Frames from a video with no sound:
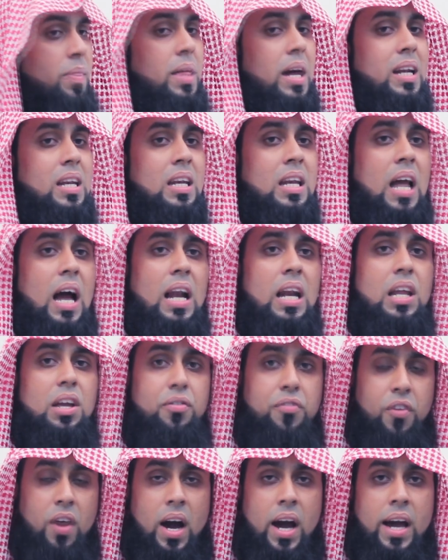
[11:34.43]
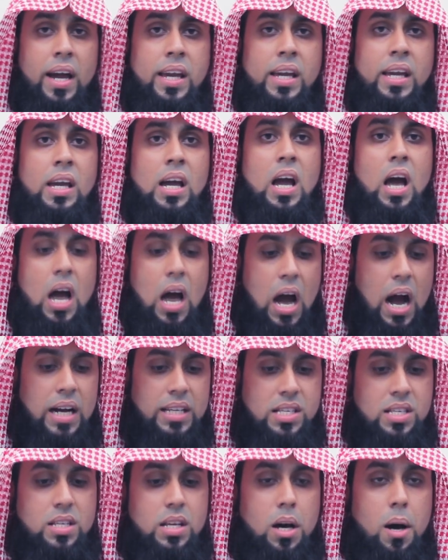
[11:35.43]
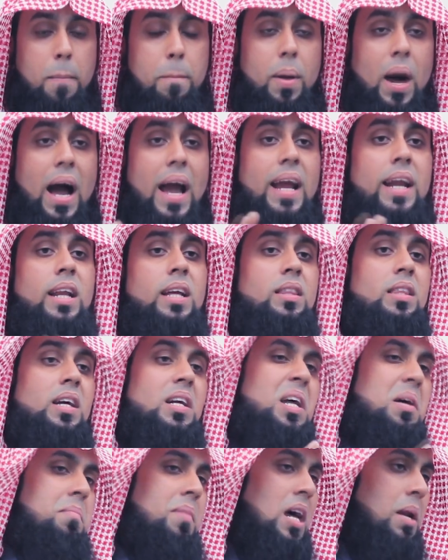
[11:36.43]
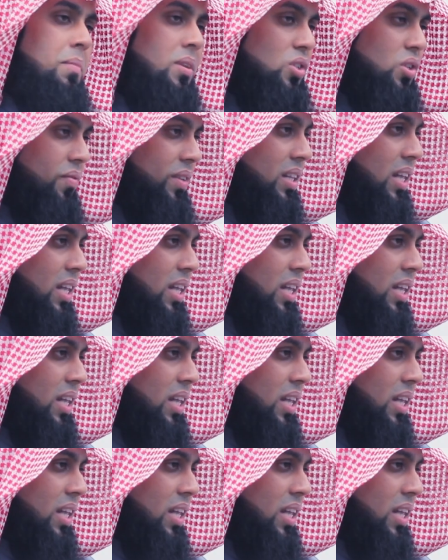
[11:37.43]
that nullify us abiding the commandments